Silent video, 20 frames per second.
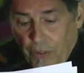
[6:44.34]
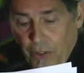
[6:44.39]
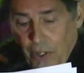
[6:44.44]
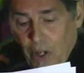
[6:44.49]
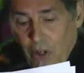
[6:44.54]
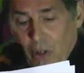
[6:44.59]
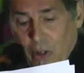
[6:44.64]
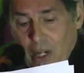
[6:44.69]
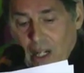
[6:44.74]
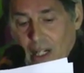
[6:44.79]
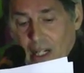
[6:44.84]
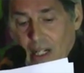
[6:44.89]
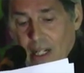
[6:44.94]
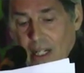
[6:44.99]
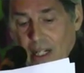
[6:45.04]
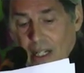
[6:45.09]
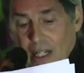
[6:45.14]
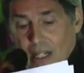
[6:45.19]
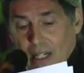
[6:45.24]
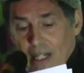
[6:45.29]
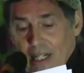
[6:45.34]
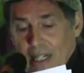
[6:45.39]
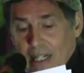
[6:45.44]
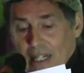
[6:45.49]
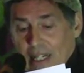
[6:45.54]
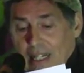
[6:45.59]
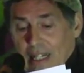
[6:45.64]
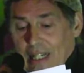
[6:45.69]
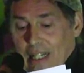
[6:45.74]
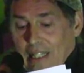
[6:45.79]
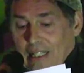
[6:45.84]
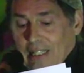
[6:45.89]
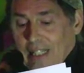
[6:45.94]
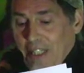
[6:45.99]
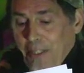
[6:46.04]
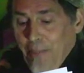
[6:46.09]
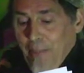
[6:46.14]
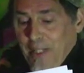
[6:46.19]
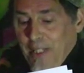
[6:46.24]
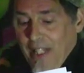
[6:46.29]
So,
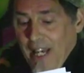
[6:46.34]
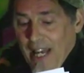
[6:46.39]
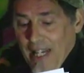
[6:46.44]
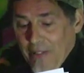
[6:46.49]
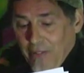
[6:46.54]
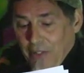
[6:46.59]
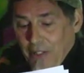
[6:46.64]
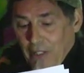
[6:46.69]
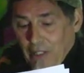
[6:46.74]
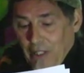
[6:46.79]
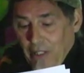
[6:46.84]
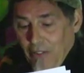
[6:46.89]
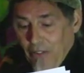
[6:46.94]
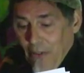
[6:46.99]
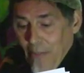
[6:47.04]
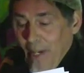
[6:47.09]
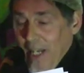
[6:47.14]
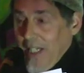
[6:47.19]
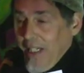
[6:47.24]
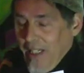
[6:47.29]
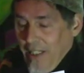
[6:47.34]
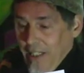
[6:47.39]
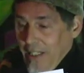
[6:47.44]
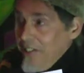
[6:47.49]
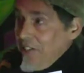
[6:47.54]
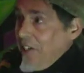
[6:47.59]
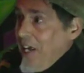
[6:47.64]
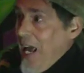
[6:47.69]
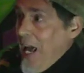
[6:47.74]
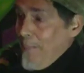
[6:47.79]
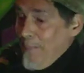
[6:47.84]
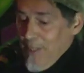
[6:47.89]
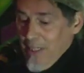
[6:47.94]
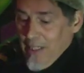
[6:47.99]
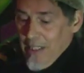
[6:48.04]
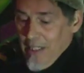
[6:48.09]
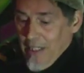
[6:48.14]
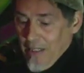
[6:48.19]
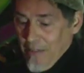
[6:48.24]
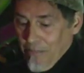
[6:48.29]
let's be thankful for making this
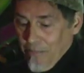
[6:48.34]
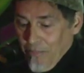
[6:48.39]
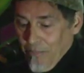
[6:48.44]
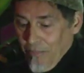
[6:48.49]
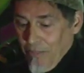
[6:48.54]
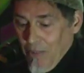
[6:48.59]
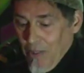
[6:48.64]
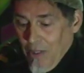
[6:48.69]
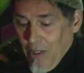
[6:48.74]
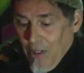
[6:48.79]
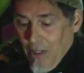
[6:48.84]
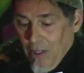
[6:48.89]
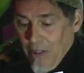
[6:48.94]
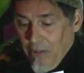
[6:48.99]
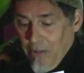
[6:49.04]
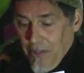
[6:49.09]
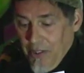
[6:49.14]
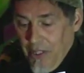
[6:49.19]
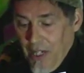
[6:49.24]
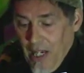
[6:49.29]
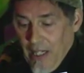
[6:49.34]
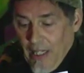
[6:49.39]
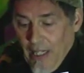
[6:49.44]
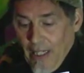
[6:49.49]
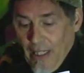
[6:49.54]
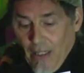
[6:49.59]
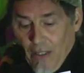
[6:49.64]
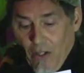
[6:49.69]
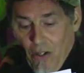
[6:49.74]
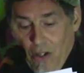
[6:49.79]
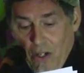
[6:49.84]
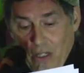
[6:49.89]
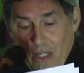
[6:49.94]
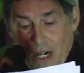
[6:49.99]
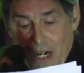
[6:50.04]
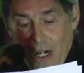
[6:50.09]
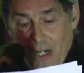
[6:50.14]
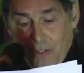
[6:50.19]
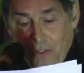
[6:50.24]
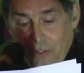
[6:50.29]
happen, for telling all
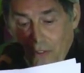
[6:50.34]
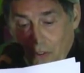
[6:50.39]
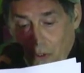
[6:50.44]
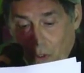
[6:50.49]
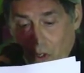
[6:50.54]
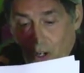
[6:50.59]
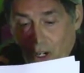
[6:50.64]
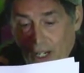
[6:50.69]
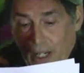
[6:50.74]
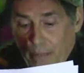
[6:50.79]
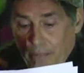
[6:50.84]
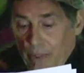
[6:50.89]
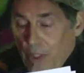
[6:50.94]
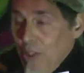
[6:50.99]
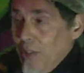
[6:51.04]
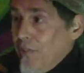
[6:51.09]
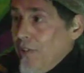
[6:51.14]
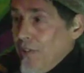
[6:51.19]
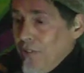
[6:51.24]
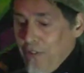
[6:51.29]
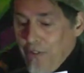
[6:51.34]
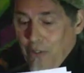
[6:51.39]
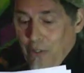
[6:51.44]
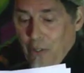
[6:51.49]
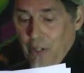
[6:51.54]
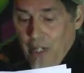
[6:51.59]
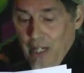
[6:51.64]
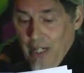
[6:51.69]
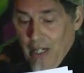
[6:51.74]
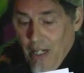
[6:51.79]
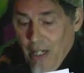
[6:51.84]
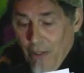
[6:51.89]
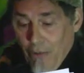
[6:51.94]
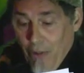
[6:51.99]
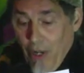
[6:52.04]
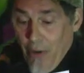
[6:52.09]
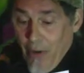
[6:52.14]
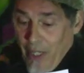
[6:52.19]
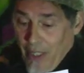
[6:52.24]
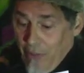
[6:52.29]
our story, a beautiful story, a
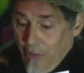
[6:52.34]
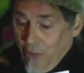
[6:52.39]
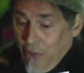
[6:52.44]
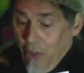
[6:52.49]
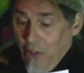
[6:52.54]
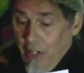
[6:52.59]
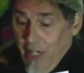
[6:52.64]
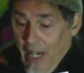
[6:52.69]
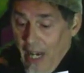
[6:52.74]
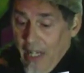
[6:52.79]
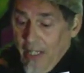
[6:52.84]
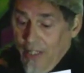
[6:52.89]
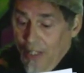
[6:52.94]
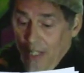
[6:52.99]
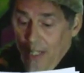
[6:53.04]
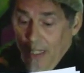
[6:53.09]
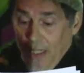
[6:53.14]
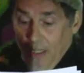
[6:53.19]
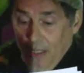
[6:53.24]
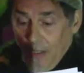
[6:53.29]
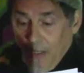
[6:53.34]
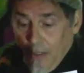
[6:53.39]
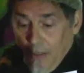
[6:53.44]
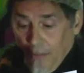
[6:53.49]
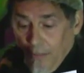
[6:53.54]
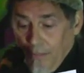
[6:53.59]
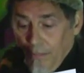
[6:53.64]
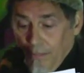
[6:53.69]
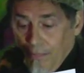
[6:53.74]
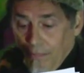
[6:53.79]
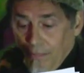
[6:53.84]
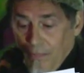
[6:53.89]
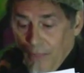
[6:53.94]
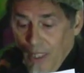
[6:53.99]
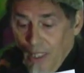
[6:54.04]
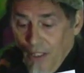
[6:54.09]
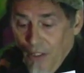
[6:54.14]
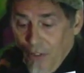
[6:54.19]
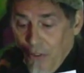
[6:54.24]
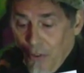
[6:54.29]
heroic story, I think,
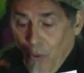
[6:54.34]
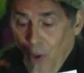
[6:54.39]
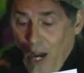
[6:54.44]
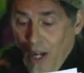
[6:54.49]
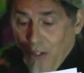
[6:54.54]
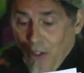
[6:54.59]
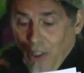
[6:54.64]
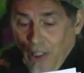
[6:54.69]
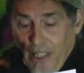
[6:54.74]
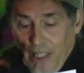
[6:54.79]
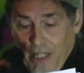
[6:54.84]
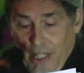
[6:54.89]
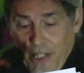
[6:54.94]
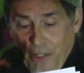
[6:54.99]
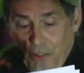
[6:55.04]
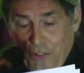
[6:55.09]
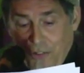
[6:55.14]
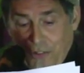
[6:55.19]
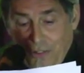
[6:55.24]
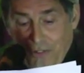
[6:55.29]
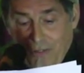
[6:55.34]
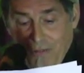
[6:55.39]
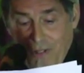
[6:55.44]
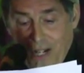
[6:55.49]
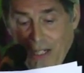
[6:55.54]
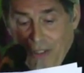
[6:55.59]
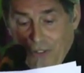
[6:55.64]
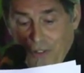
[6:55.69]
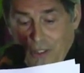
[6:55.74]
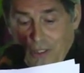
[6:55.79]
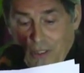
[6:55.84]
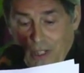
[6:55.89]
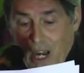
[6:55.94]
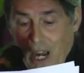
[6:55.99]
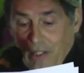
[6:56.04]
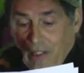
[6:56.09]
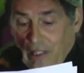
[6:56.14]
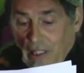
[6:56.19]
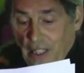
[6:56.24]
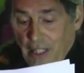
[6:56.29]
the squatterliness next to
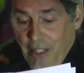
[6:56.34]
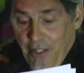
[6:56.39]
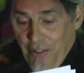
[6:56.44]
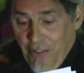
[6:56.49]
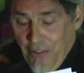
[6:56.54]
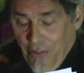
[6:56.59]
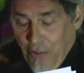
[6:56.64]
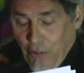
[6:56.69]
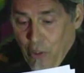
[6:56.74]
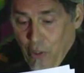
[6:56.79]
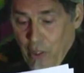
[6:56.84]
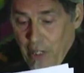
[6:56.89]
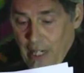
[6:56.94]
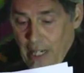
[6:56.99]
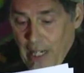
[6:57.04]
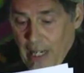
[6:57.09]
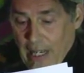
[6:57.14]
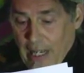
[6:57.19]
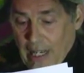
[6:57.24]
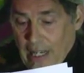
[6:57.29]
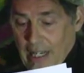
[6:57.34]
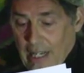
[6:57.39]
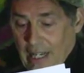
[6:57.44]
godliness story.